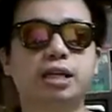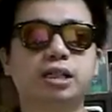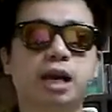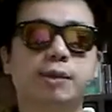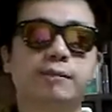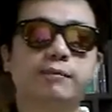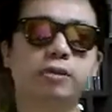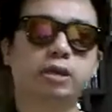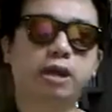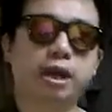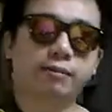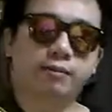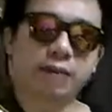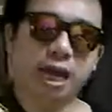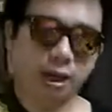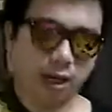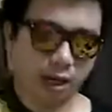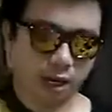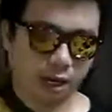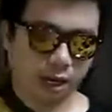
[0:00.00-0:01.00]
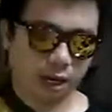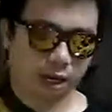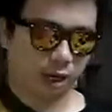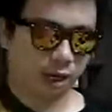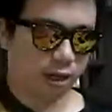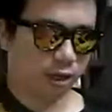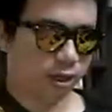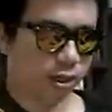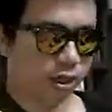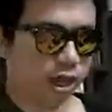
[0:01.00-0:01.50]
I'm like
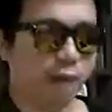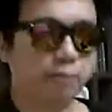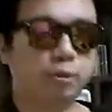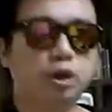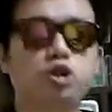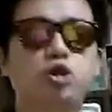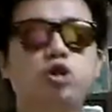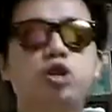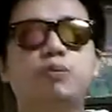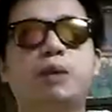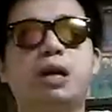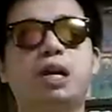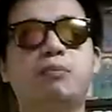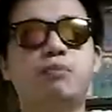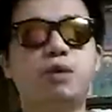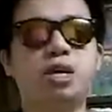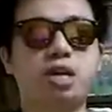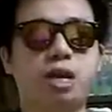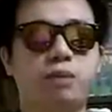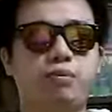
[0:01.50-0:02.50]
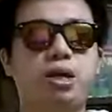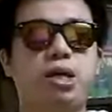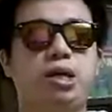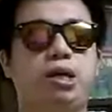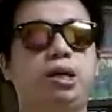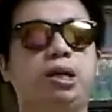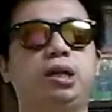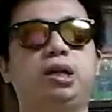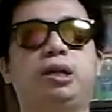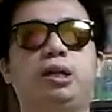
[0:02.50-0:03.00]
I'm sued by the PAP,
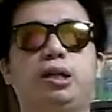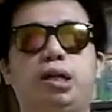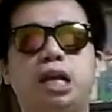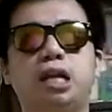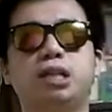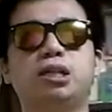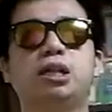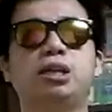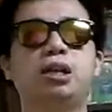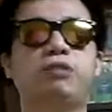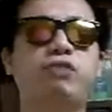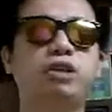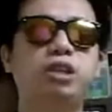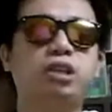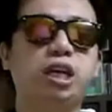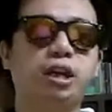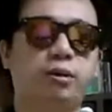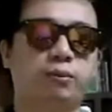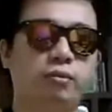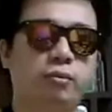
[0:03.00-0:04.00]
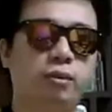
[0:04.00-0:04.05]
that is a different thing.